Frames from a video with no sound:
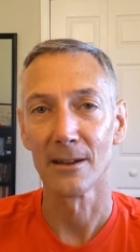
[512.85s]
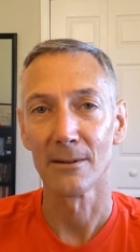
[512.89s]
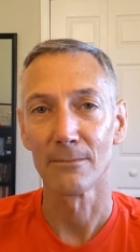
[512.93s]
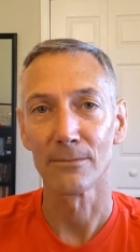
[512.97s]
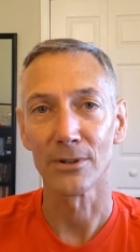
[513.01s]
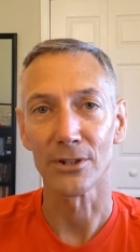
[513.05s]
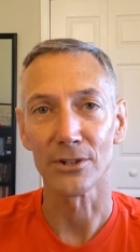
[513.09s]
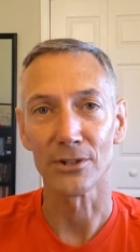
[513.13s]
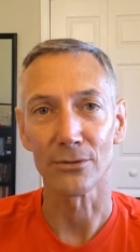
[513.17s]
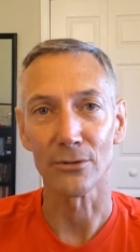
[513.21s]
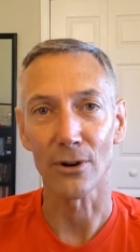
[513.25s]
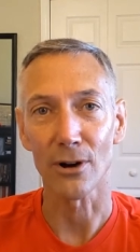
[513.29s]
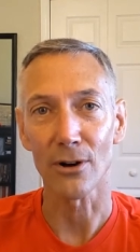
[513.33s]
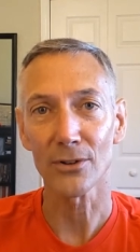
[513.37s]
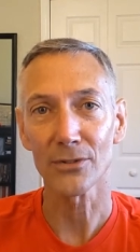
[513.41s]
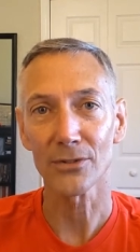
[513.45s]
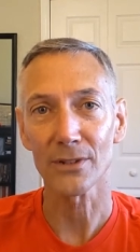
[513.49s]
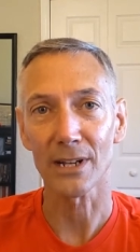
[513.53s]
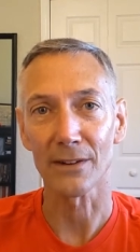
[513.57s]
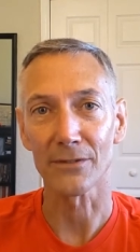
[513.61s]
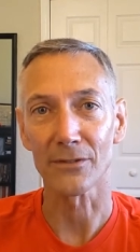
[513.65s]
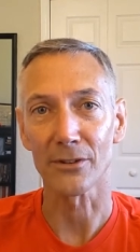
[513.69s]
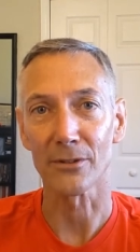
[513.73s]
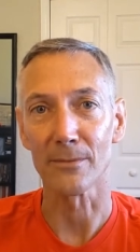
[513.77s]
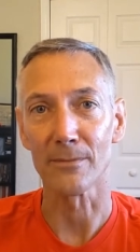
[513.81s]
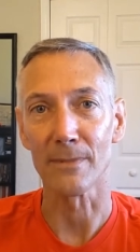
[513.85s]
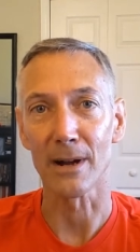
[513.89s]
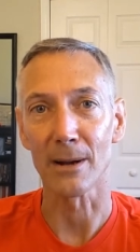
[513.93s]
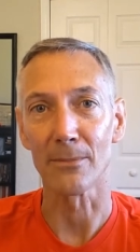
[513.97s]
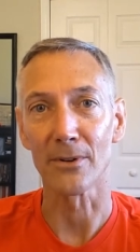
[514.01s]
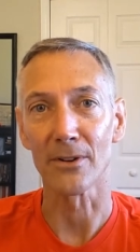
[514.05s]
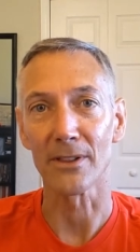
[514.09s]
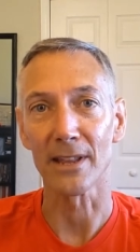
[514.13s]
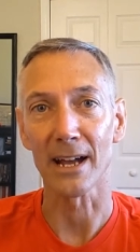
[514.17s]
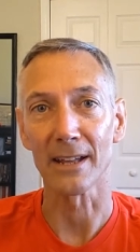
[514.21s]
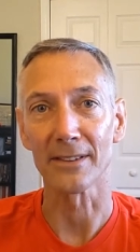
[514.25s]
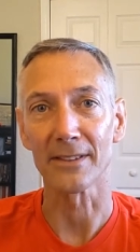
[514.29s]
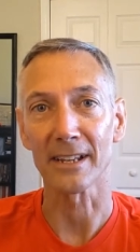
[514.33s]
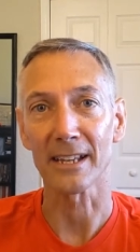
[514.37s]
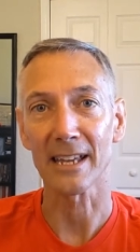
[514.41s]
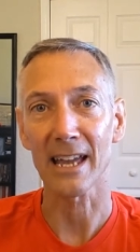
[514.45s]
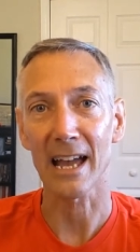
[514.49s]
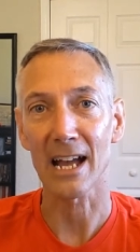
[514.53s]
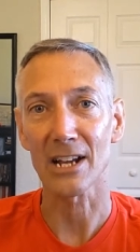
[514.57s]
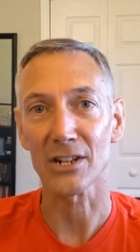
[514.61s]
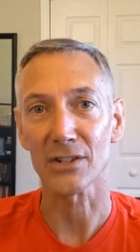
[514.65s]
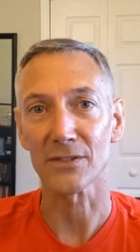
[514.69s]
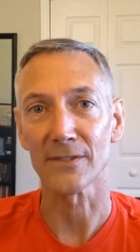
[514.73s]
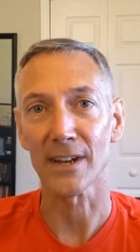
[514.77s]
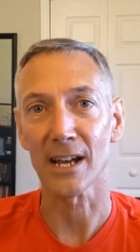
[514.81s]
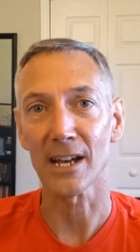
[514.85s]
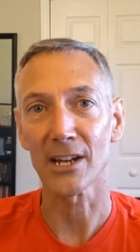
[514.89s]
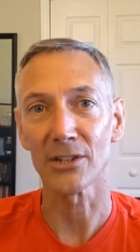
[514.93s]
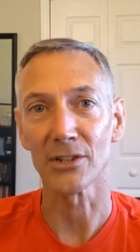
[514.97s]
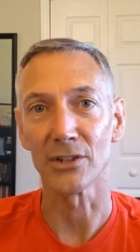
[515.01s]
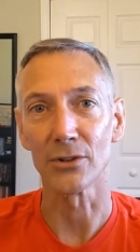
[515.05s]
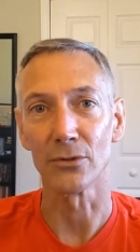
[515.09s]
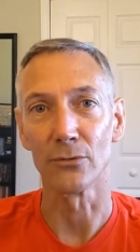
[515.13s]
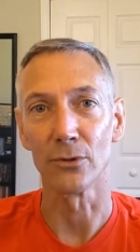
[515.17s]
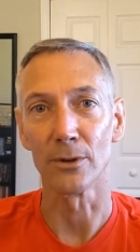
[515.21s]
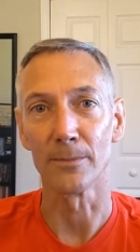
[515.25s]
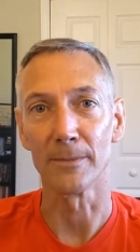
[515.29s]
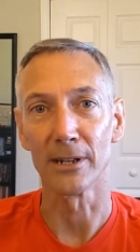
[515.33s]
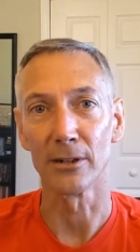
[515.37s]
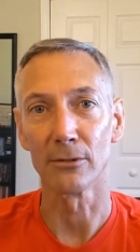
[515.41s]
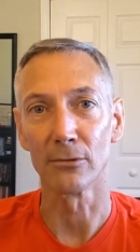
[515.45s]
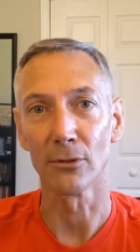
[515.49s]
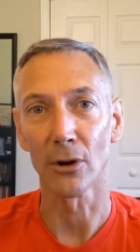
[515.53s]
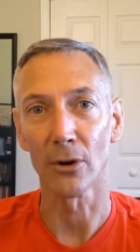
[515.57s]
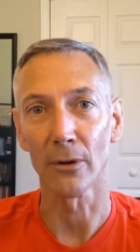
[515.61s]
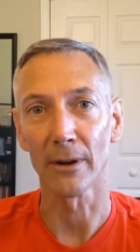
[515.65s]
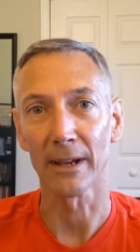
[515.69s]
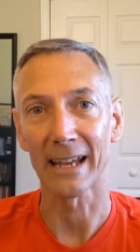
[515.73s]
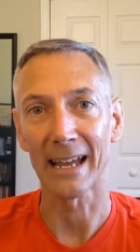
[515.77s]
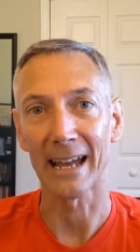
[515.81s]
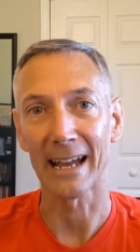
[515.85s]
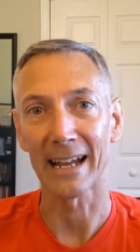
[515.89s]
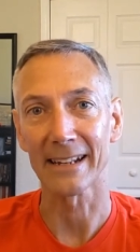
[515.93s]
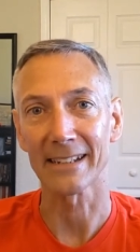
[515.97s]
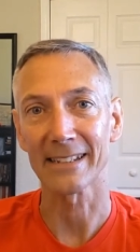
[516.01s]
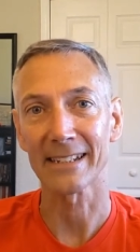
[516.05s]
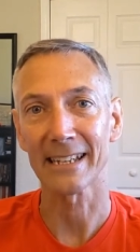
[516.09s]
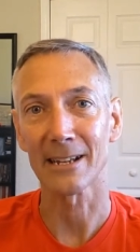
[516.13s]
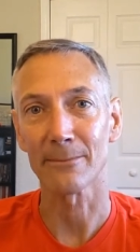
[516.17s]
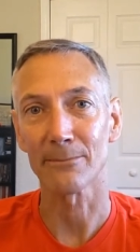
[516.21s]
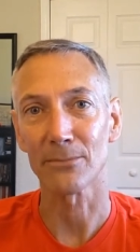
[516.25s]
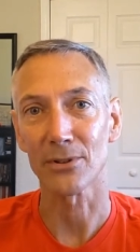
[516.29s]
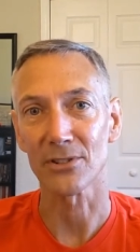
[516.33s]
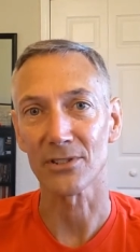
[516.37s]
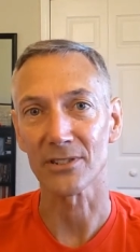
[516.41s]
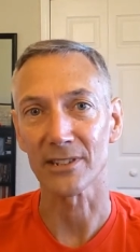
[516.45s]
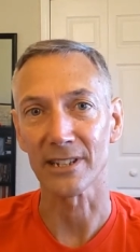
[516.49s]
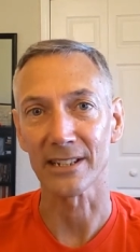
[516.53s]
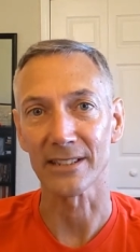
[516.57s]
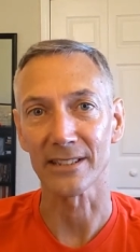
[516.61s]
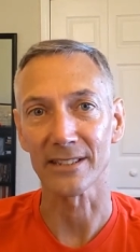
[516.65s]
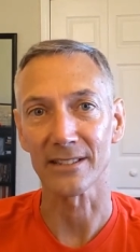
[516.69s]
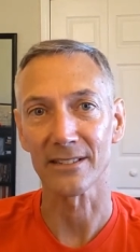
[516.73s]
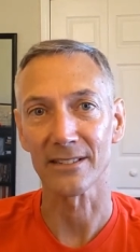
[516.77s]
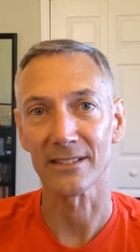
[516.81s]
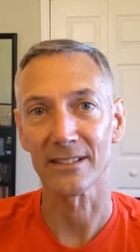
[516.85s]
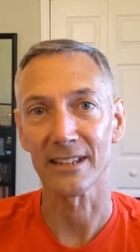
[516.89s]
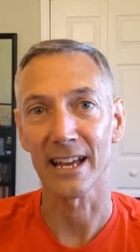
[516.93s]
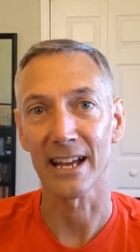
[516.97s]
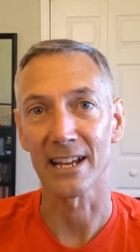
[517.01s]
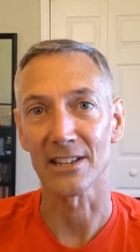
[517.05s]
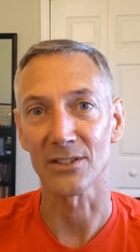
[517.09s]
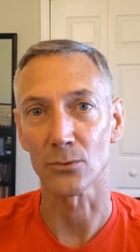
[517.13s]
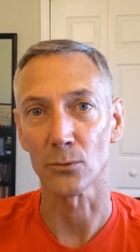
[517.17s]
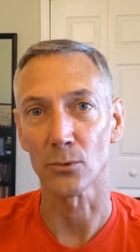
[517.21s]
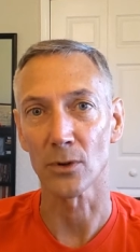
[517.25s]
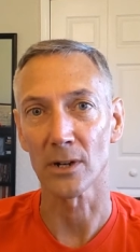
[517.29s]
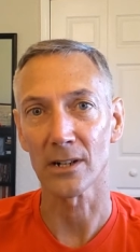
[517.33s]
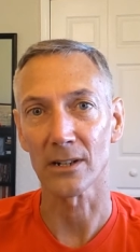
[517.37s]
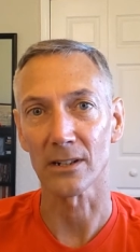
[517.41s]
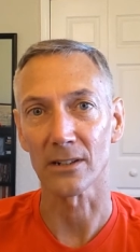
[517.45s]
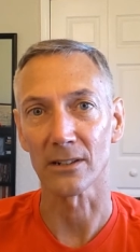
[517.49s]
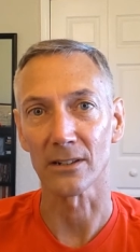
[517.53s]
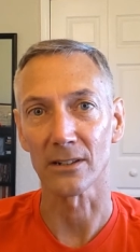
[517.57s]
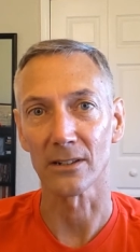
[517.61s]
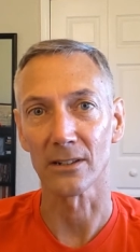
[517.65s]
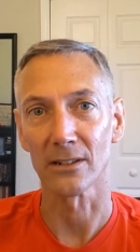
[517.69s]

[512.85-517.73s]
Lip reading: But you also have to remember that the cash value would be growing at 10% as well.